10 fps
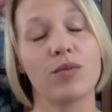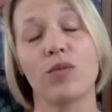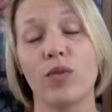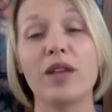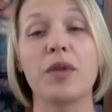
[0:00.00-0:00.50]

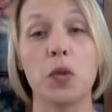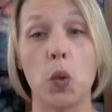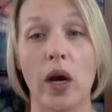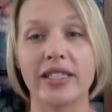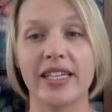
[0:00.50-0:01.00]
we'd been
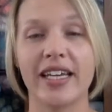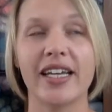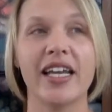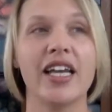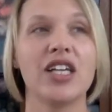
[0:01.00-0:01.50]

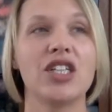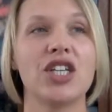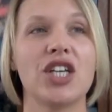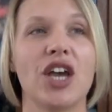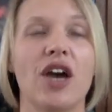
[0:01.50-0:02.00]
wanting to
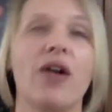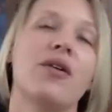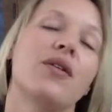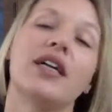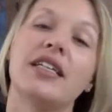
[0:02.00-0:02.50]

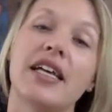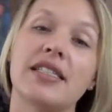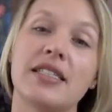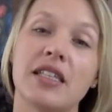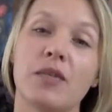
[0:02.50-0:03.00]
go and
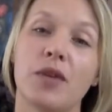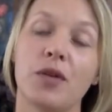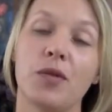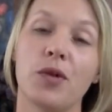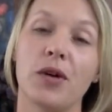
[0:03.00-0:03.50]
see the
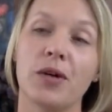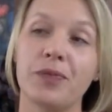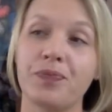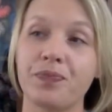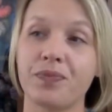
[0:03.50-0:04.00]

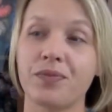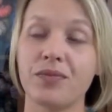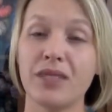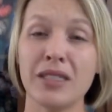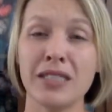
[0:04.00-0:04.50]
Biltmore
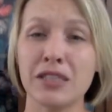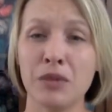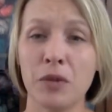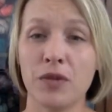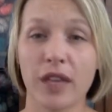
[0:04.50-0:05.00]
since we
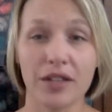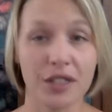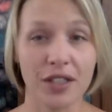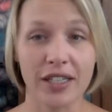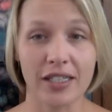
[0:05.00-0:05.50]
moved down
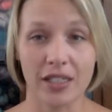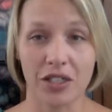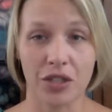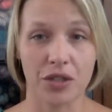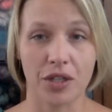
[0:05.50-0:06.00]
here 6
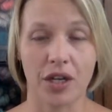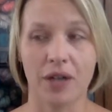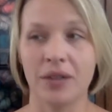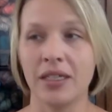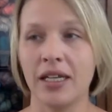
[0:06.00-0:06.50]
years ago.
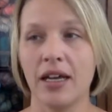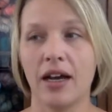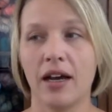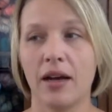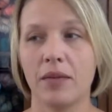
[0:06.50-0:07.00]

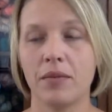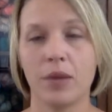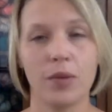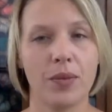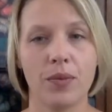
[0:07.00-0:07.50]
But
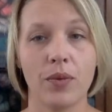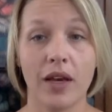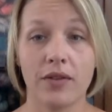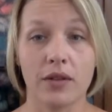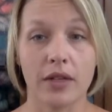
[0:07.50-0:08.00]
we
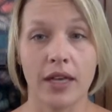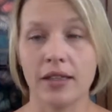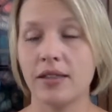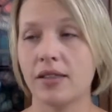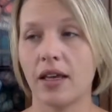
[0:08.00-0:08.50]
have little
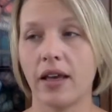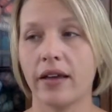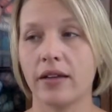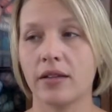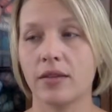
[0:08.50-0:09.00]
kids,
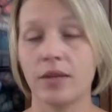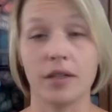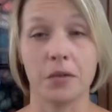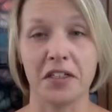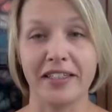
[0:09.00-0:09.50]
and we didn't
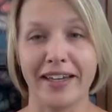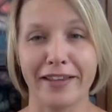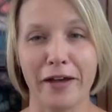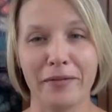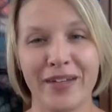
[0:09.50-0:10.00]
want to take
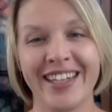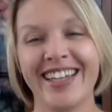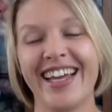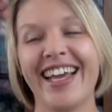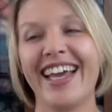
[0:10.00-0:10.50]
them.
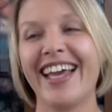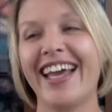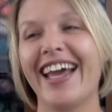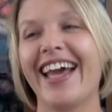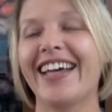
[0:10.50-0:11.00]

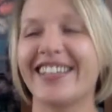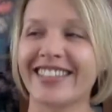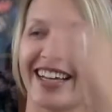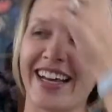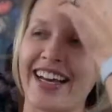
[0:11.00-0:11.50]
And
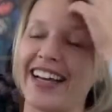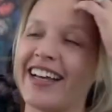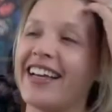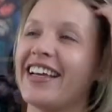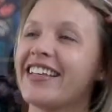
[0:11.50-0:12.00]

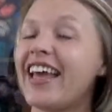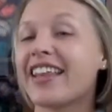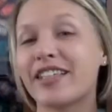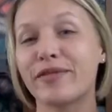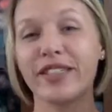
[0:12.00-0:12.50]
yeah,
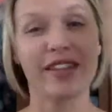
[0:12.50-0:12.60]
this was